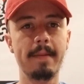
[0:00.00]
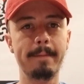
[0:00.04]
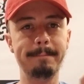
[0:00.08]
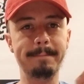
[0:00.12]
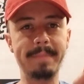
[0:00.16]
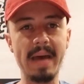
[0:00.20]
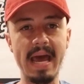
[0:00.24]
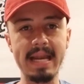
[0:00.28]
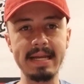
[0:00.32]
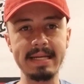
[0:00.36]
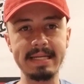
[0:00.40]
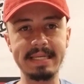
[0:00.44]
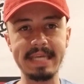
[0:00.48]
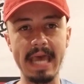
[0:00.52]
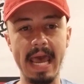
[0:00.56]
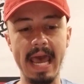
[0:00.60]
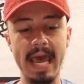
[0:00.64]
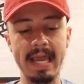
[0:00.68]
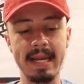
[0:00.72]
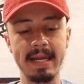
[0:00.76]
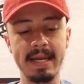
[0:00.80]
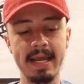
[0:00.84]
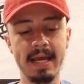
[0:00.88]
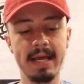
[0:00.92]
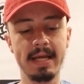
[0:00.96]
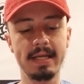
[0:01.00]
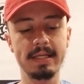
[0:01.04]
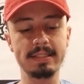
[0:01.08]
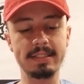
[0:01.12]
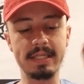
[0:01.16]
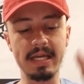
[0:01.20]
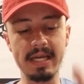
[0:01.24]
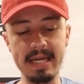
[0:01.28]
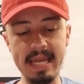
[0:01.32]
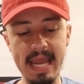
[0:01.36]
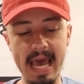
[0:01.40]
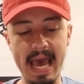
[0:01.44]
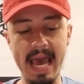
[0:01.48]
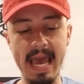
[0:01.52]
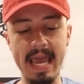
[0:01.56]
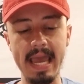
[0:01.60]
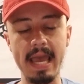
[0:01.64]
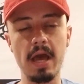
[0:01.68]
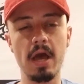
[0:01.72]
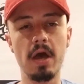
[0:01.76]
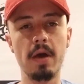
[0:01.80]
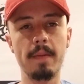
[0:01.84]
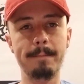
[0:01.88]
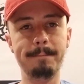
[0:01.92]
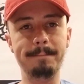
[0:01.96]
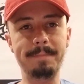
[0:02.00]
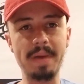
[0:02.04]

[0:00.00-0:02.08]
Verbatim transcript: Ben 10 today.